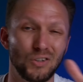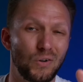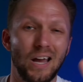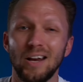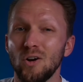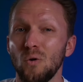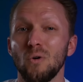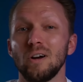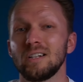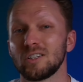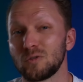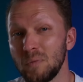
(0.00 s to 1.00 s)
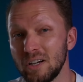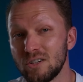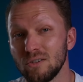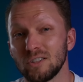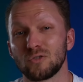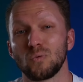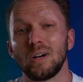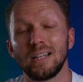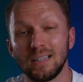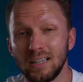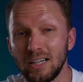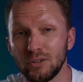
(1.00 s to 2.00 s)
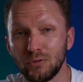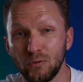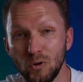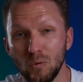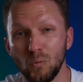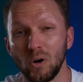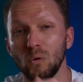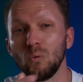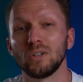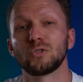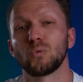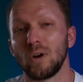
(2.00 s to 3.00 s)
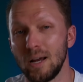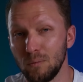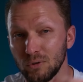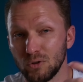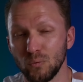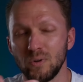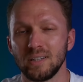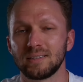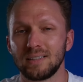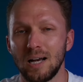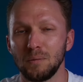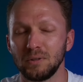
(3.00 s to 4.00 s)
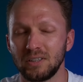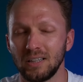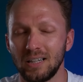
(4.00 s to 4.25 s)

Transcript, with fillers: okay, don't worry, just make sure it's running the latest firmware once we're able to reestablish a